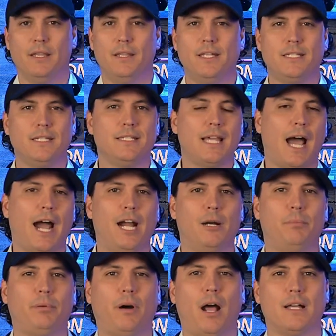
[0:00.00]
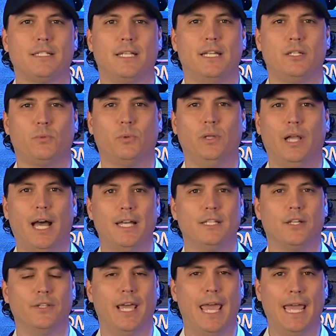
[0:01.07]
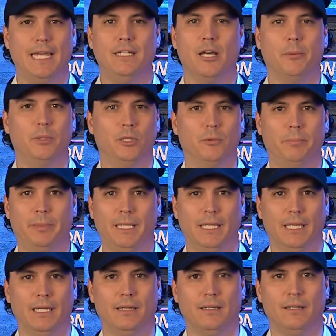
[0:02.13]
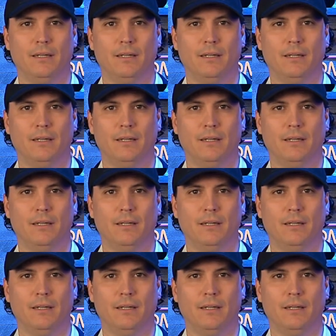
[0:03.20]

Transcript: This entire process relies on the AWP,